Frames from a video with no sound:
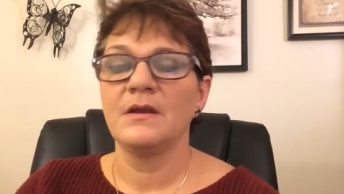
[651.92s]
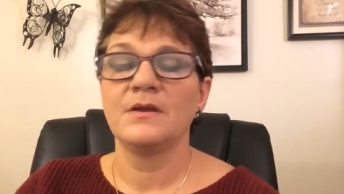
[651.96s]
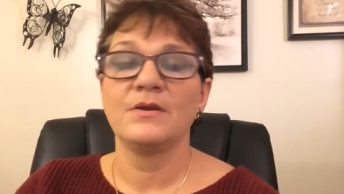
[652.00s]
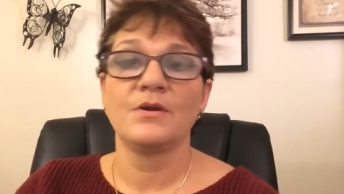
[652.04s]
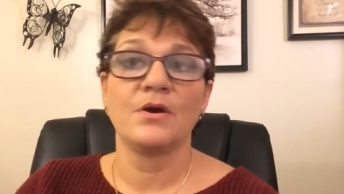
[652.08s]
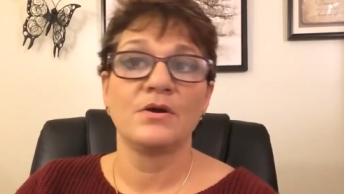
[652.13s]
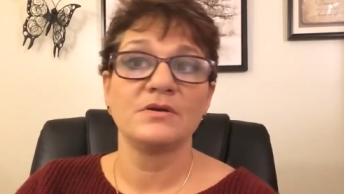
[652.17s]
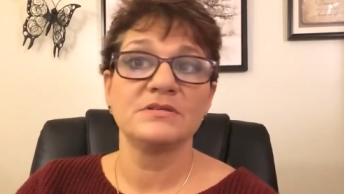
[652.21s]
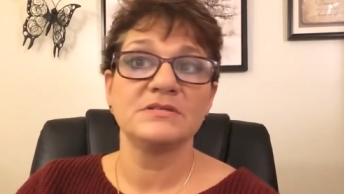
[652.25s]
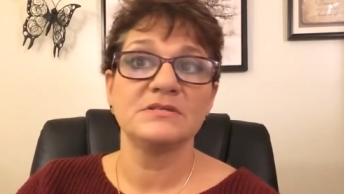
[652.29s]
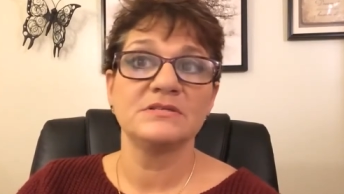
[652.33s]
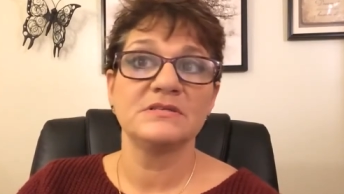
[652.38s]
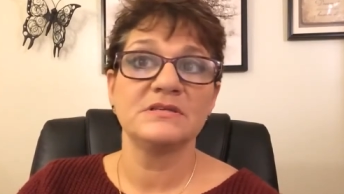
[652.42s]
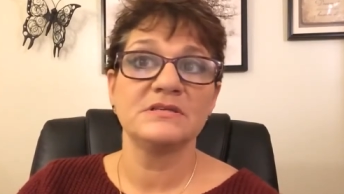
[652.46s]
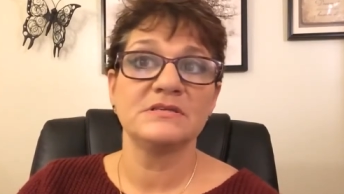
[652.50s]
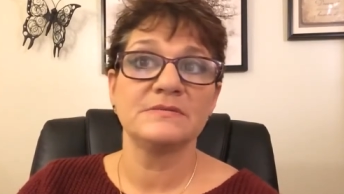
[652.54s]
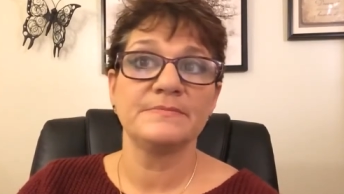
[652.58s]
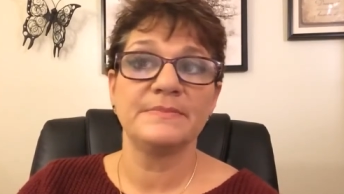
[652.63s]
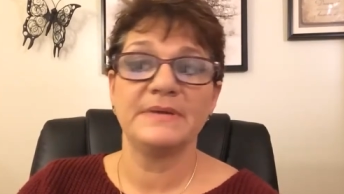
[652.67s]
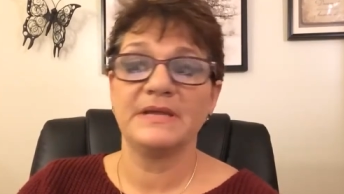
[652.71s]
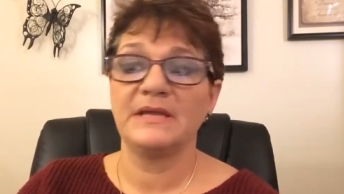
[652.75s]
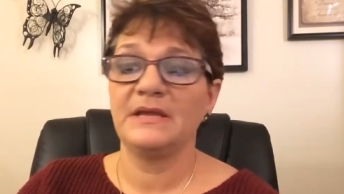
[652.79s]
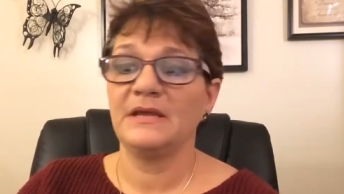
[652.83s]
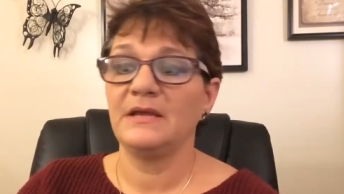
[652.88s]

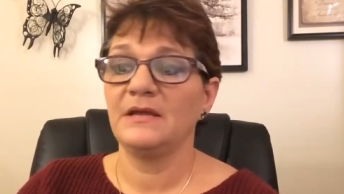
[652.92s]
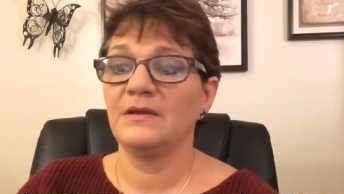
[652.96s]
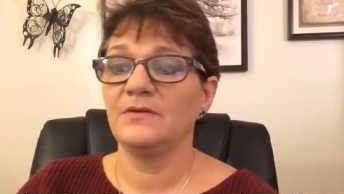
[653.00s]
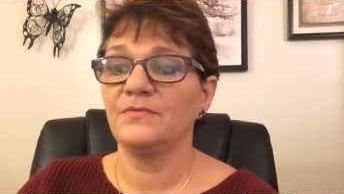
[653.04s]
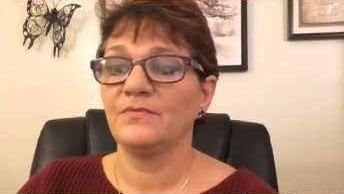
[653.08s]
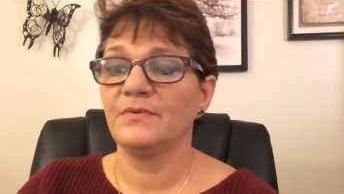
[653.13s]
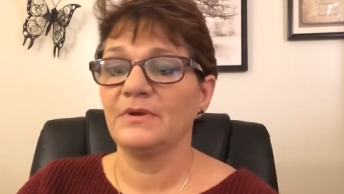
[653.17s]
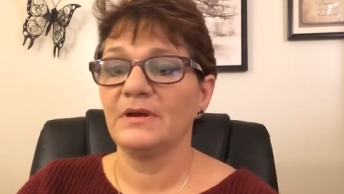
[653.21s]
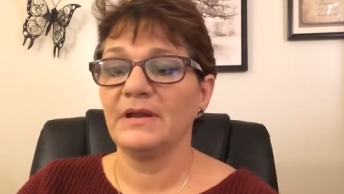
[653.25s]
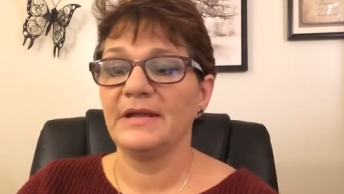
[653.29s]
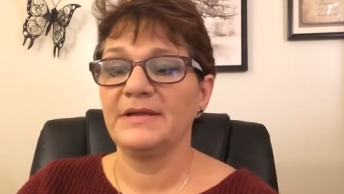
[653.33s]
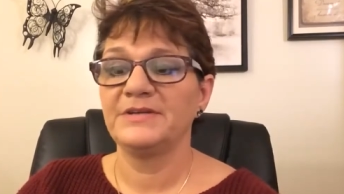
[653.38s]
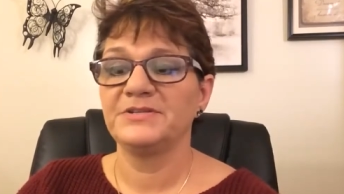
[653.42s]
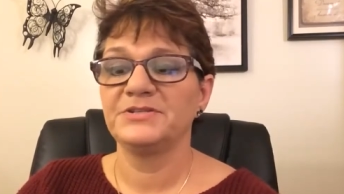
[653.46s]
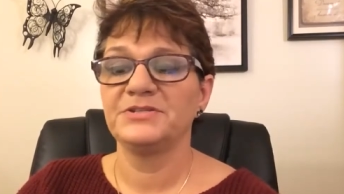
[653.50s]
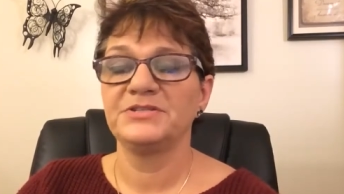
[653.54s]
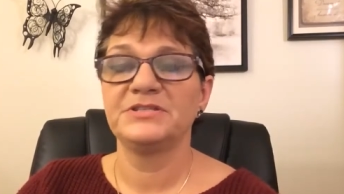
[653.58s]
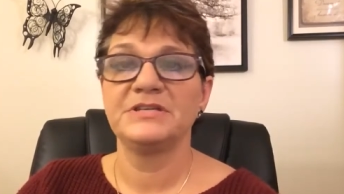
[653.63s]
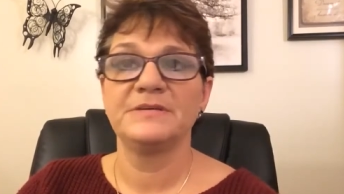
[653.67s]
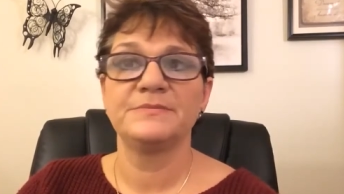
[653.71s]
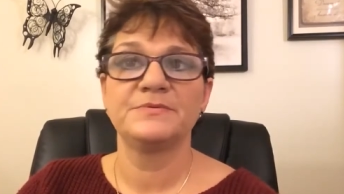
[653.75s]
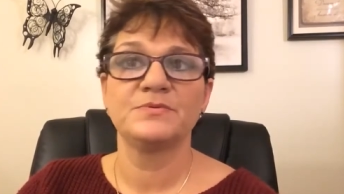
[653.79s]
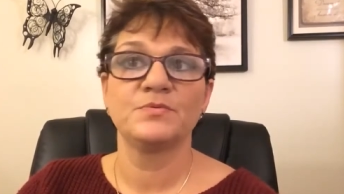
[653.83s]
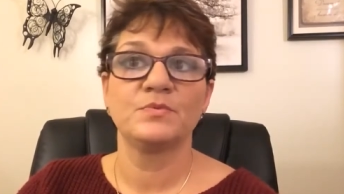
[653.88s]
Narcissists begin
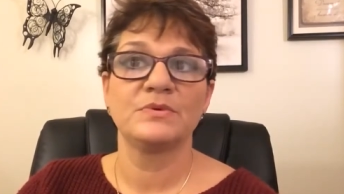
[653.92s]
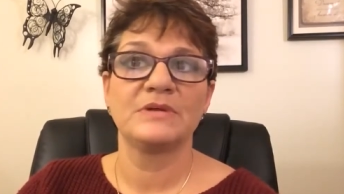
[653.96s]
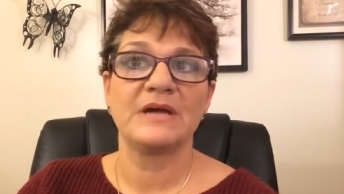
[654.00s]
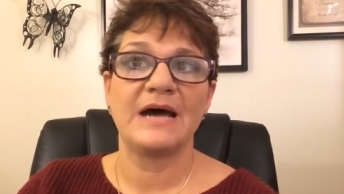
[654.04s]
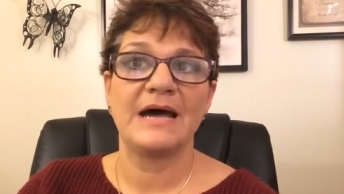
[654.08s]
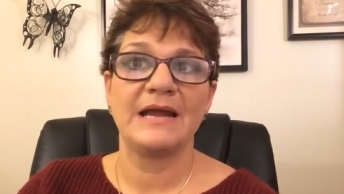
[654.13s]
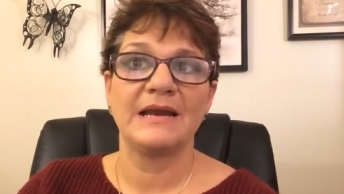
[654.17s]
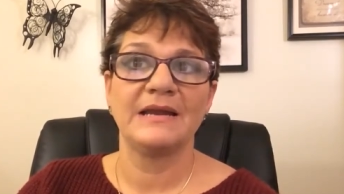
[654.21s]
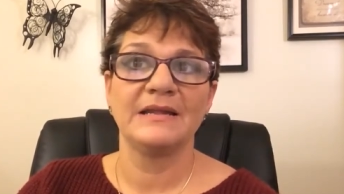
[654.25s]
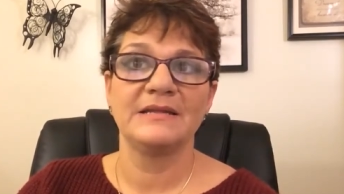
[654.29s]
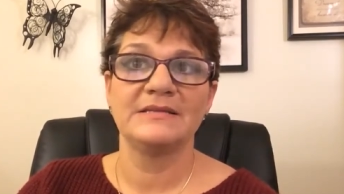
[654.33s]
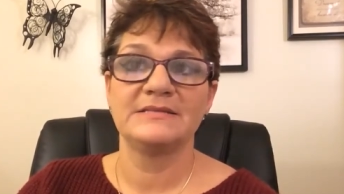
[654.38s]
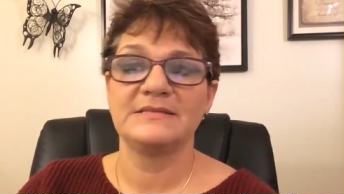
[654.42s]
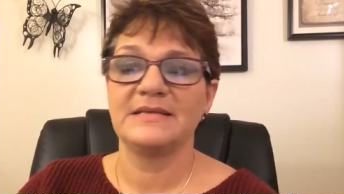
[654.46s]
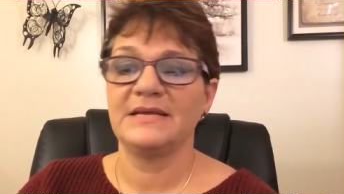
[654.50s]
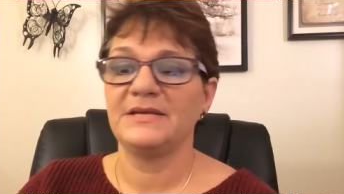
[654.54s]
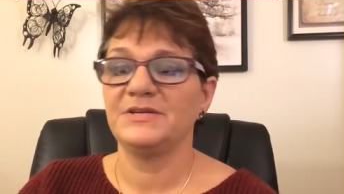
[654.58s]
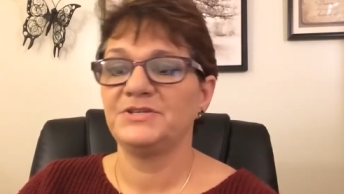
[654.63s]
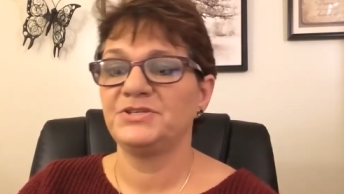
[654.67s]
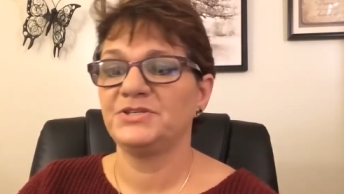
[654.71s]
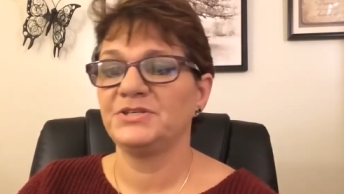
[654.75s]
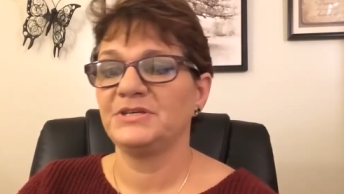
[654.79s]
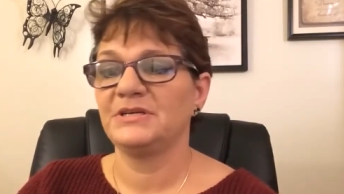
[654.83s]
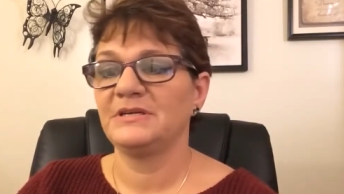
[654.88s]
relationships with
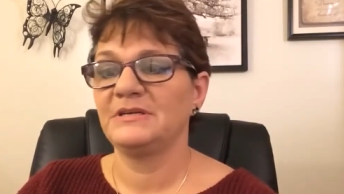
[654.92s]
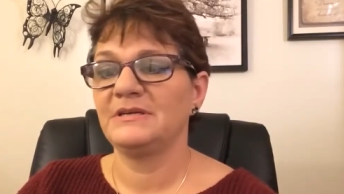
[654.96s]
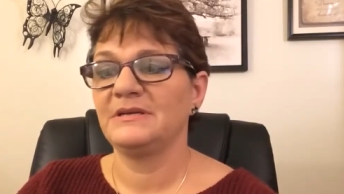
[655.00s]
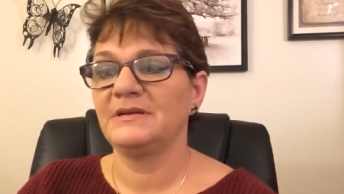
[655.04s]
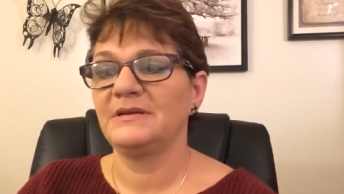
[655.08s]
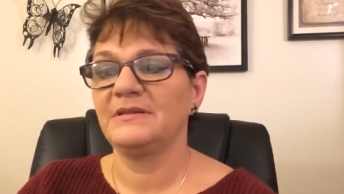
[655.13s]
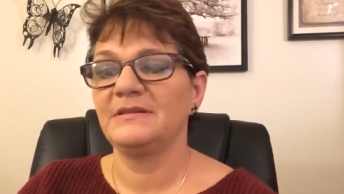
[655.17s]
idolization.